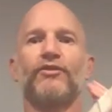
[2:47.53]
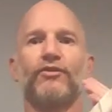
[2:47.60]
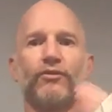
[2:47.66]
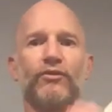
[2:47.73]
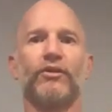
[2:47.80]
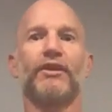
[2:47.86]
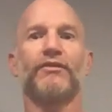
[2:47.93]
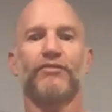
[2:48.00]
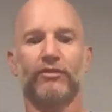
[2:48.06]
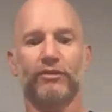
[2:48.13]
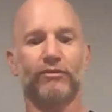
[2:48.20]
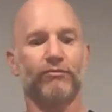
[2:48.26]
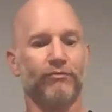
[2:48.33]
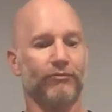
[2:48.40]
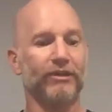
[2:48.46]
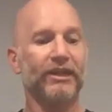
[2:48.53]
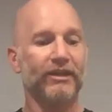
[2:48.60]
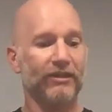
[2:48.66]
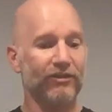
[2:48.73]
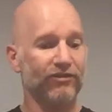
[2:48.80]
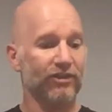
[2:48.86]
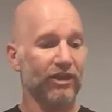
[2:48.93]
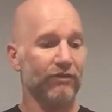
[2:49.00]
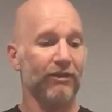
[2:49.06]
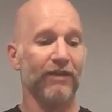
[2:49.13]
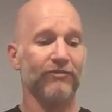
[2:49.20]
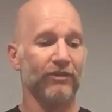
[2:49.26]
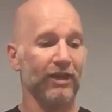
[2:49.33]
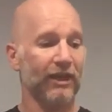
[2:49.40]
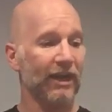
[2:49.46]
If you're reconditioning a
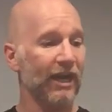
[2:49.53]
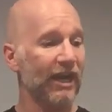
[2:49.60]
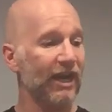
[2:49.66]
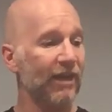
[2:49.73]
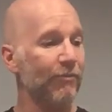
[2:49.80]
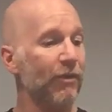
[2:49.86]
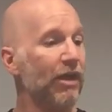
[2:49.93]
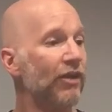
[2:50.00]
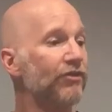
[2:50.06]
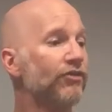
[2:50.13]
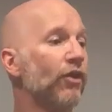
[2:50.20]
rifle like I am,